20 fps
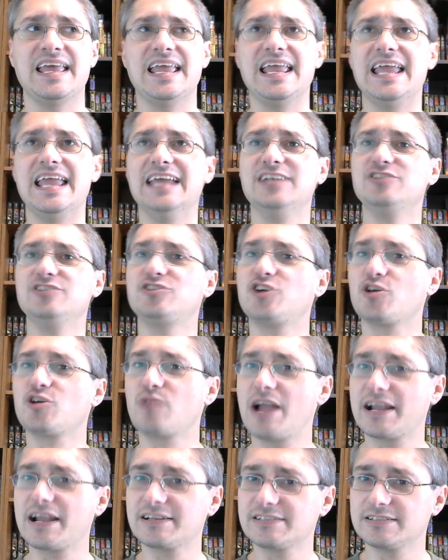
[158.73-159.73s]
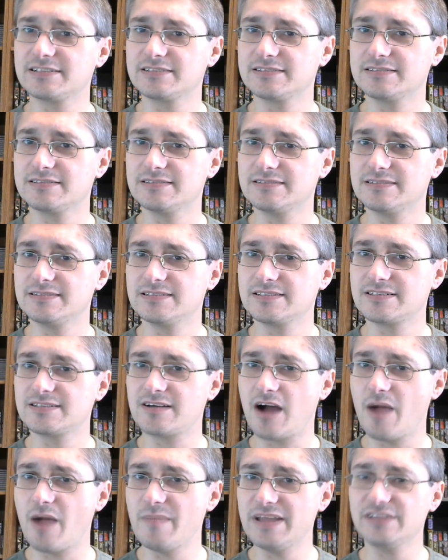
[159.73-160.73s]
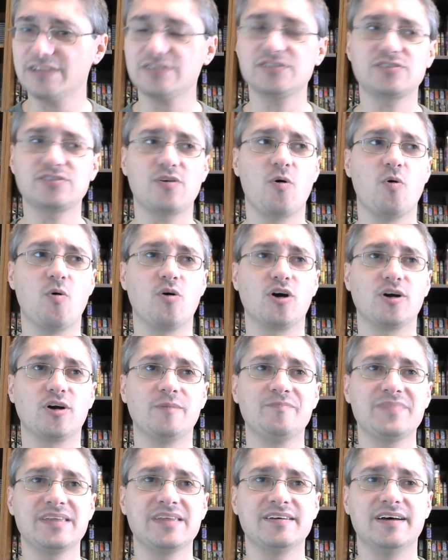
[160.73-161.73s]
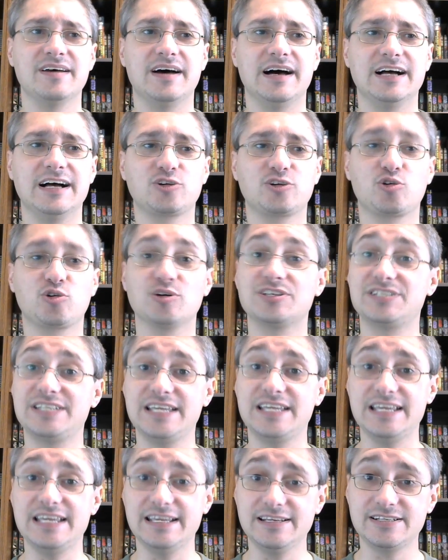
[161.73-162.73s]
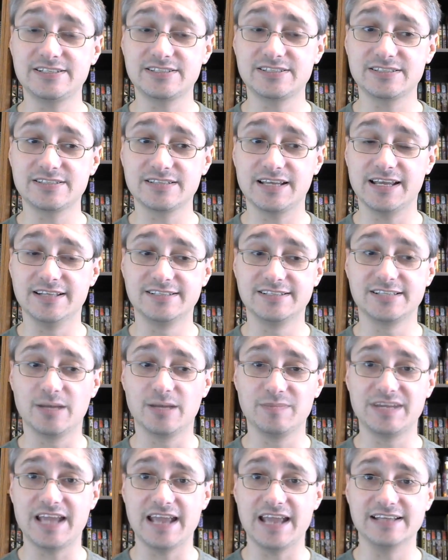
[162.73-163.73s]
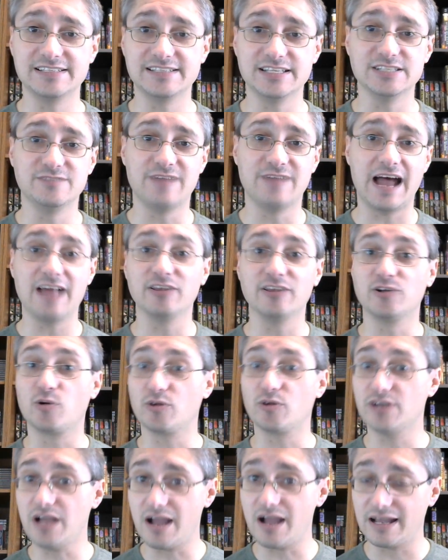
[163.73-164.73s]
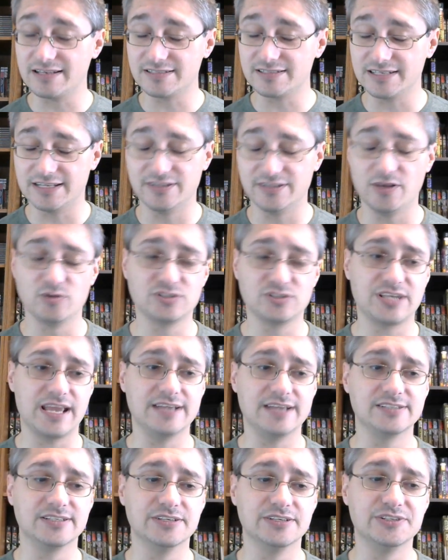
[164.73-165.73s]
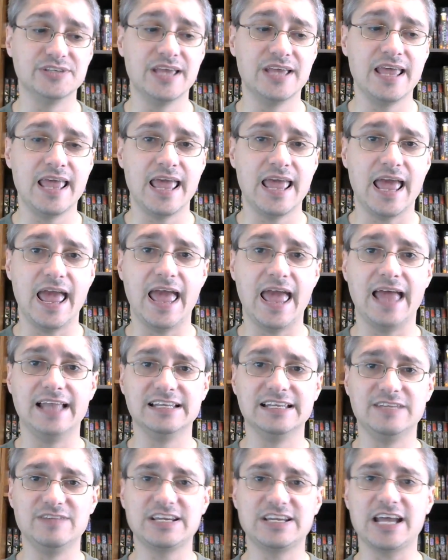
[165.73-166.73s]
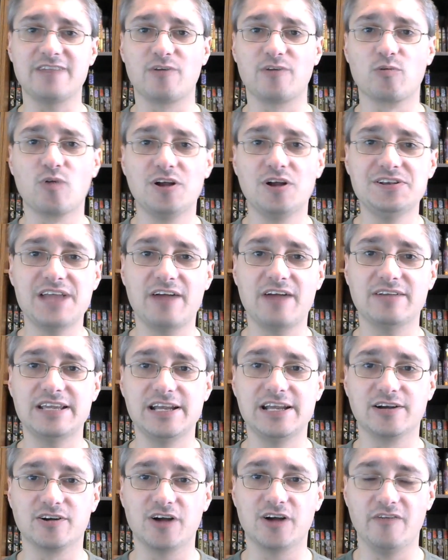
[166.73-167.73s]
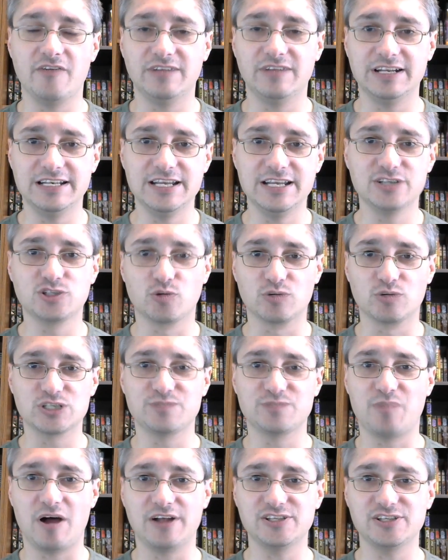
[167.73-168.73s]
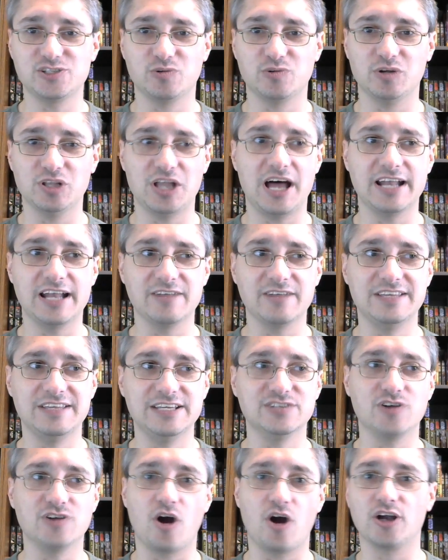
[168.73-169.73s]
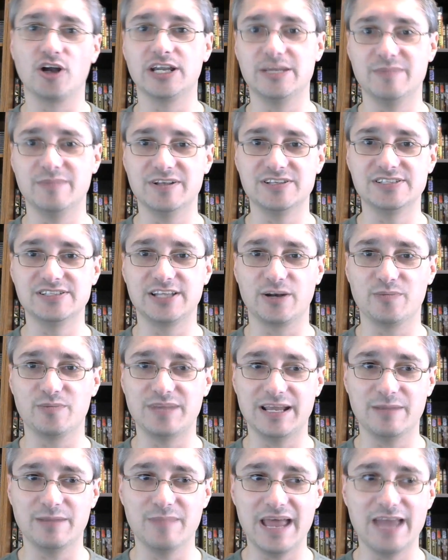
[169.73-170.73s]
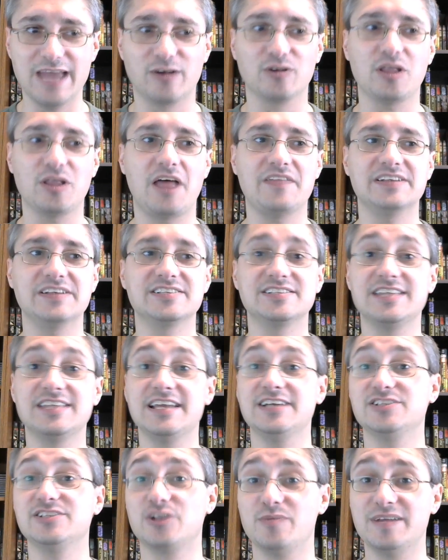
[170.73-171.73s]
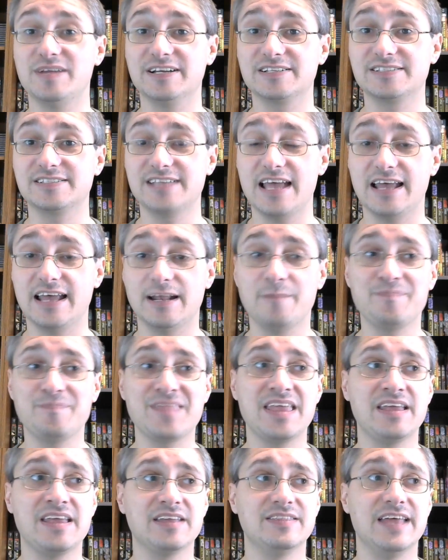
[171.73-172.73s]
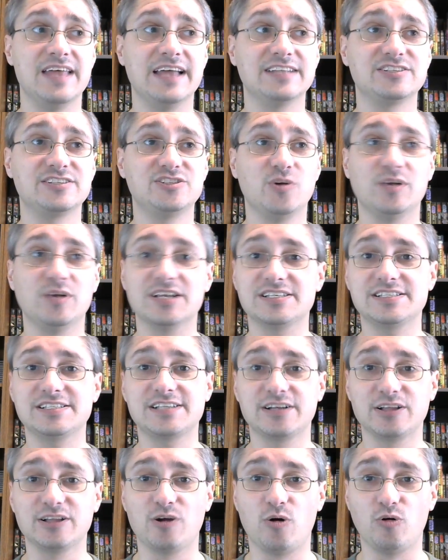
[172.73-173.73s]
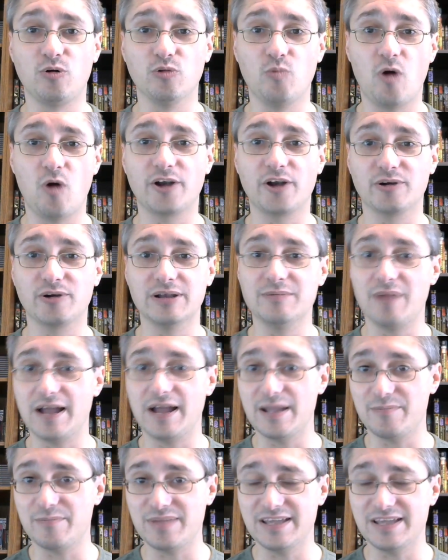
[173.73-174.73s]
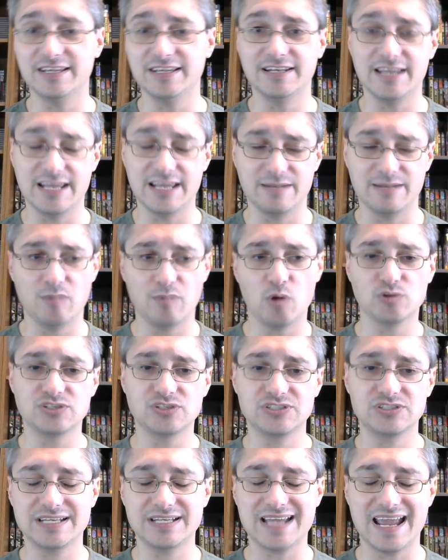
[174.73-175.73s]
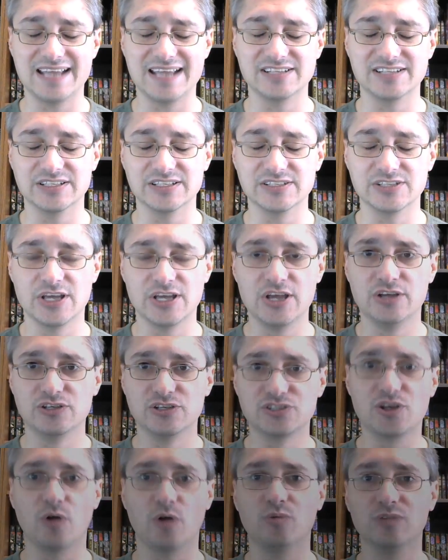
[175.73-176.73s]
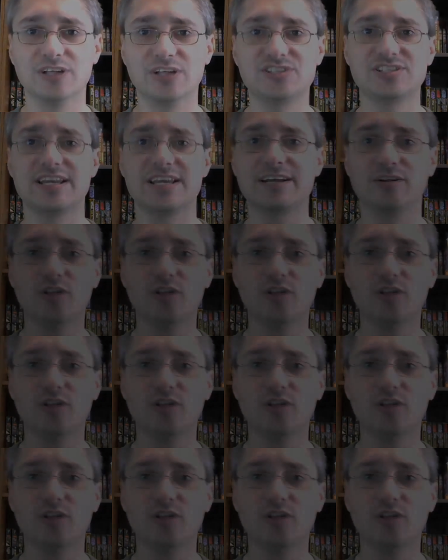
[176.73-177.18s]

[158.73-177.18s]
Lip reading: incorrect comments or critiques, in some cases, valid or not, in those cases, and give you kind of a rundown here of an initial response to a lot of these arguments that are being made, or a lot of these things that are being said that don't necessarily hold water, in my opinion, in most cases. So, let's take a